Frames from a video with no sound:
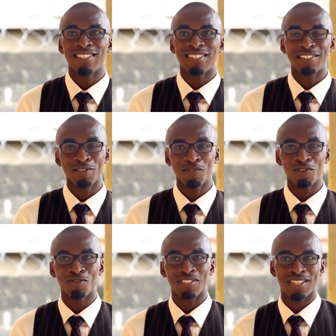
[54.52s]
listen to
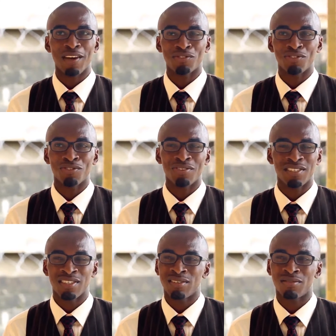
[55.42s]
me this afternoon.
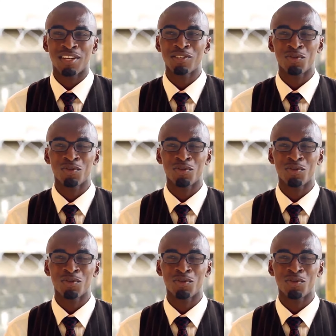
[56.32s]
Uh,